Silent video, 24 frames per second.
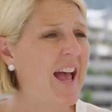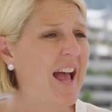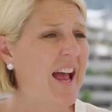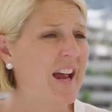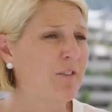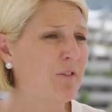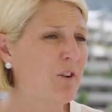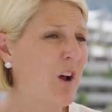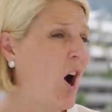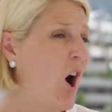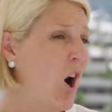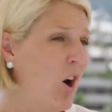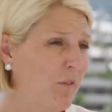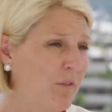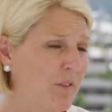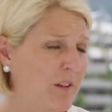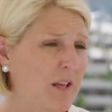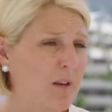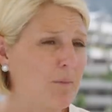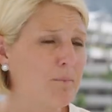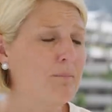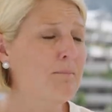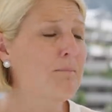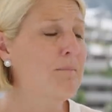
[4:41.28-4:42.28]
and
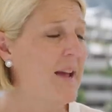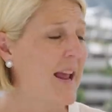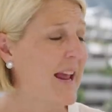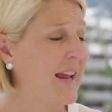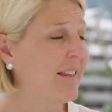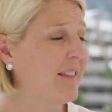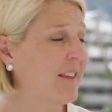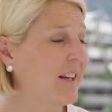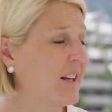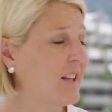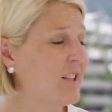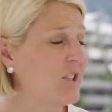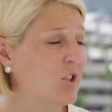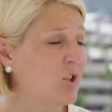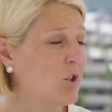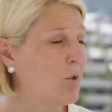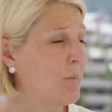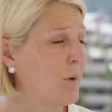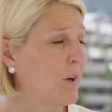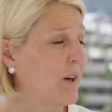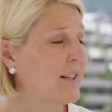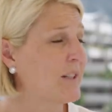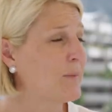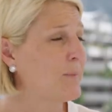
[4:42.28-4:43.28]
hopefully make the
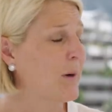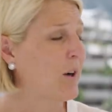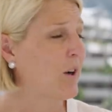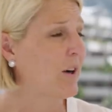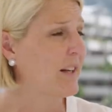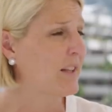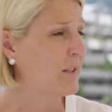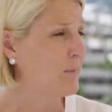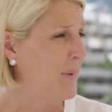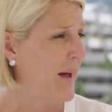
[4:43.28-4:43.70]
consumer experience